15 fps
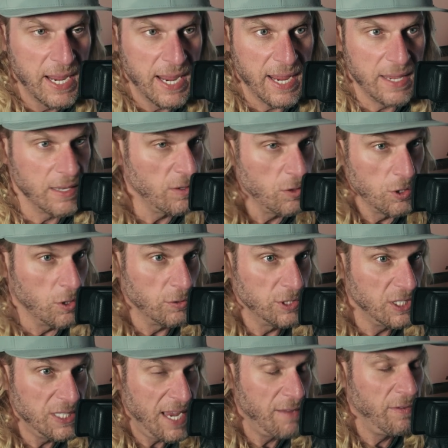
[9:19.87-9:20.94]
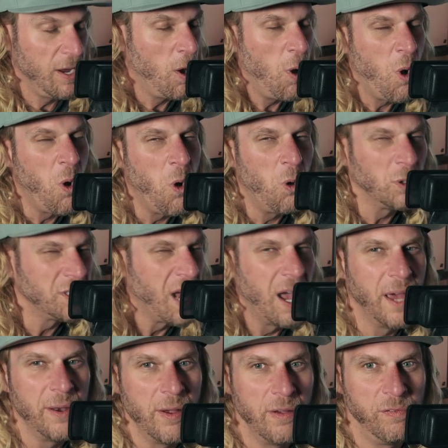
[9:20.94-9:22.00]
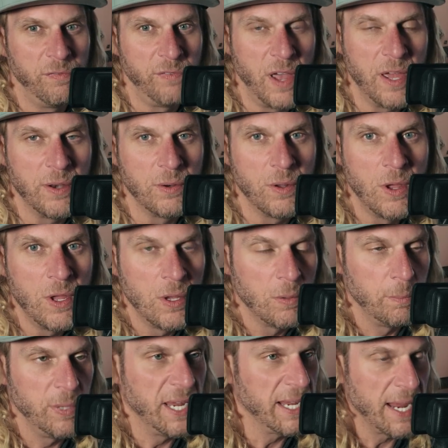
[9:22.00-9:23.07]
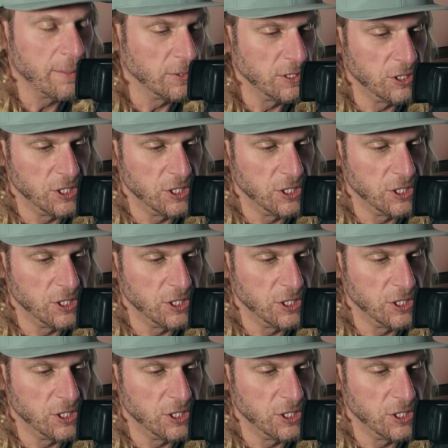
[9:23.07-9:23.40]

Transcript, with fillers: And you'll just have a whole ton of fun being able to